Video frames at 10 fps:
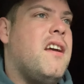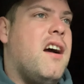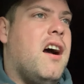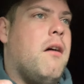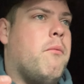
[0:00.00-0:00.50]

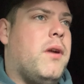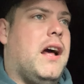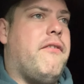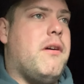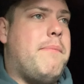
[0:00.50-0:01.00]
Um, we'll
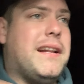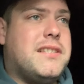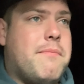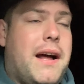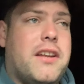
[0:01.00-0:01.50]
have a
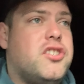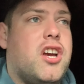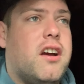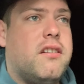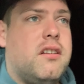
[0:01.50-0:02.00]
better
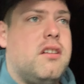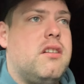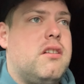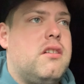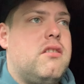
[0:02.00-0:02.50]
manager,
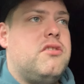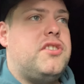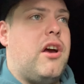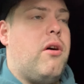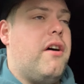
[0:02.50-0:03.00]

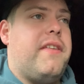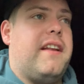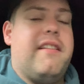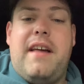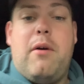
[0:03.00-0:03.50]
so I
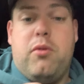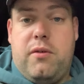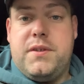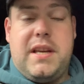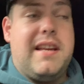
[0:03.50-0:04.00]
think that would
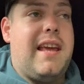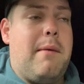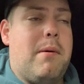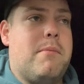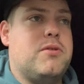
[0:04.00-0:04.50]
obviously
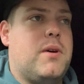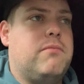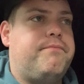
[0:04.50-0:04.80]
keep him as well.